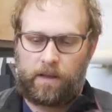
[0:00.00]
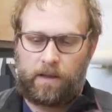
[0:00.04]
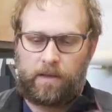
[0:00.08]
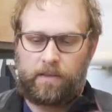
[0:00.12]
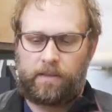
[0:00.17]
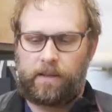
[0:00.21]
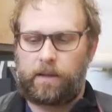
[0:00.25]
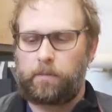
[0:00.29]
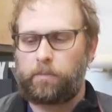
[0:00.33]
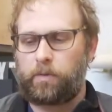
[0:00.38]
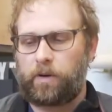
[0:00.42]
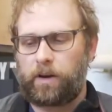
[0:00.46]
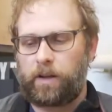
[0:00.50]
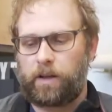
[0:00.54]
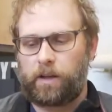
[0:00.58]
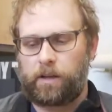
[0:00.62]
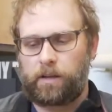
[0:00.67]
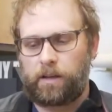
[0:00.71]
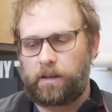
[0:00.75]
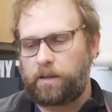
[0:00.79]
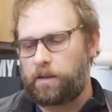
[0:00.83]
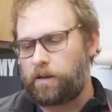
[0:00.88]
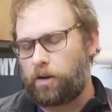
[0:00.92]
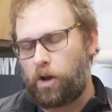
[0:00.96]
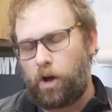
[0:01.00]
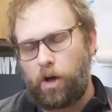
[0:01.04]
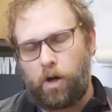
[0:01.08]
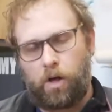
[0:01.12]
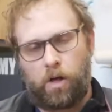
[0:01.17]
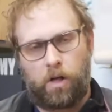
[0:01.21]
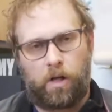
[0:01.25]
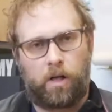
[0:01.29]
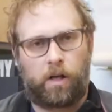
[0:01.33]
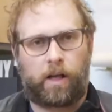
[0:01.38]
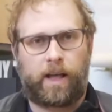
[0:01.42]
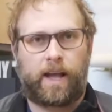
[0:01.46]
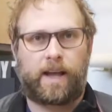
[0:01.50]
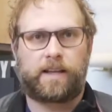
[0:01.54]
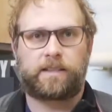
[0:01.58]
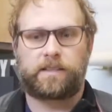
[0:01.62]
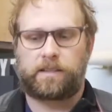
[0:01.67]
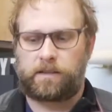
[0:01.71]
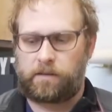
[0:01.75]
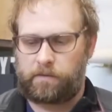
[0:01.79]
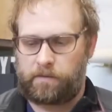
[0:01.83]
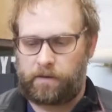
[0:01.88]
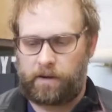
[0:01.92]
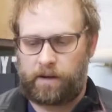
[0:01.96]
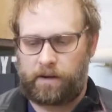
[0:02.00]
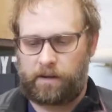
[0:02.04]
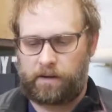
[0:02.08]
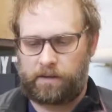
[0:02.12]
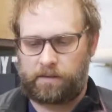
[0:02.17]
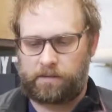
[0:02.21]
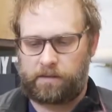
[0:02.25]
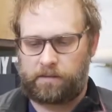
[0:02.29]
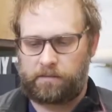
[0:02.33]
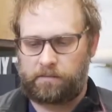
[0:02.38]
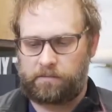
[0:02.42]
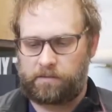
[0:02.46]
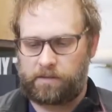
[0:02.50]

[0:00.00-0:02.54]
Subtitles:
They break in all kinds of different areas.